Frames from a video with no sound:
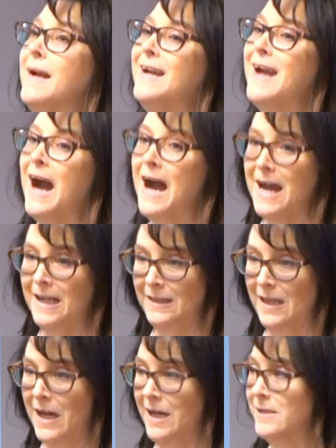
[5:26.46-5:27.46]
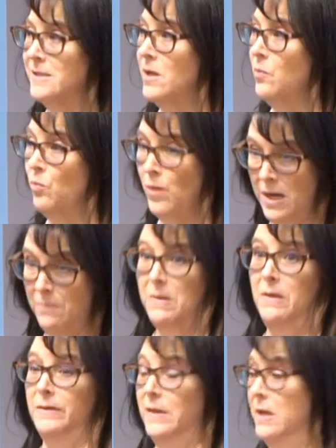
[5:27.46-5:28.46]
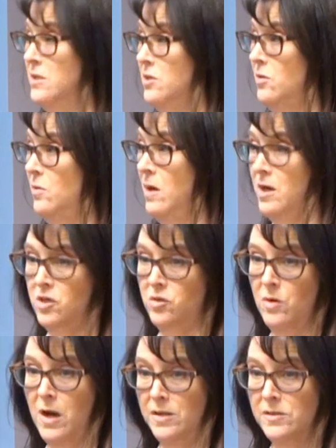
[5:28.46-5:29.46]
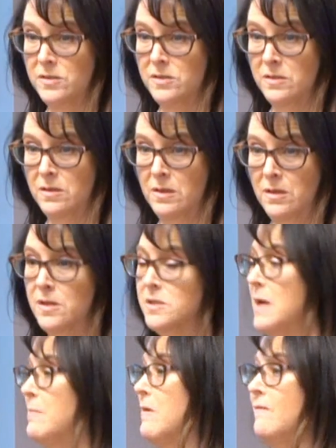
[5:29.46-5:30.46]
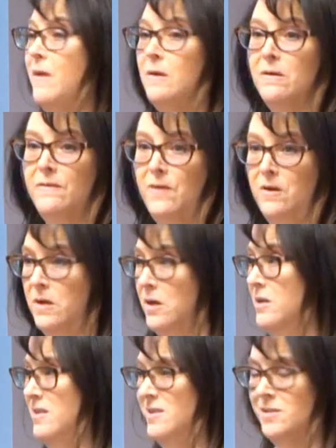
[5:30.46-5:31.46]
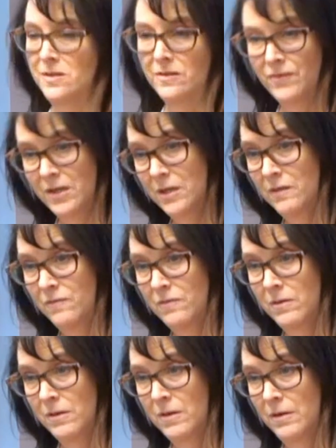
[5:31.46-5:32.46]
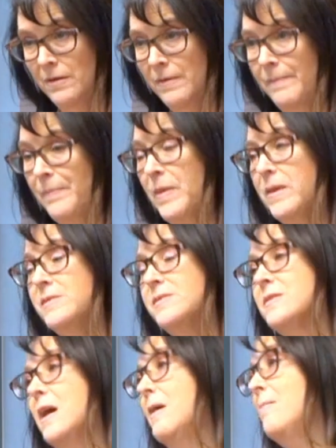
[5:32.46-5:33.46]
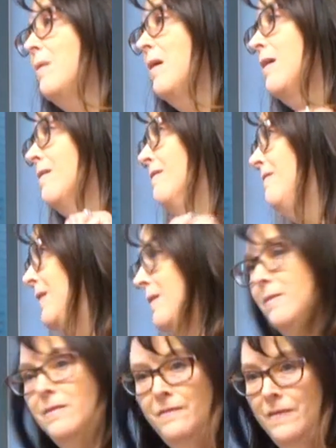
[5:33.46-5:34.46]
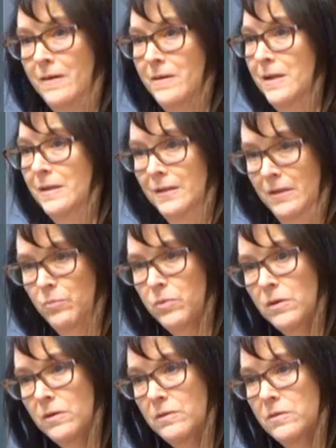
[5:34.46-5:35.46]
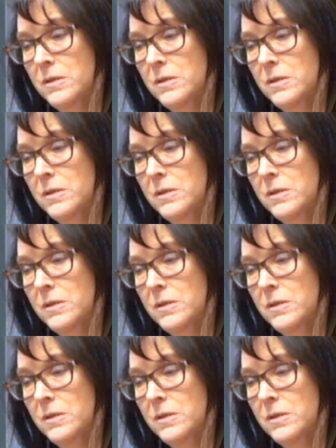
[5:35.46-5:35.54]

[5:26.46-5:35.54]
guidelines that we build into our trusts. Some are very, very conservative. Some are very, very liberal.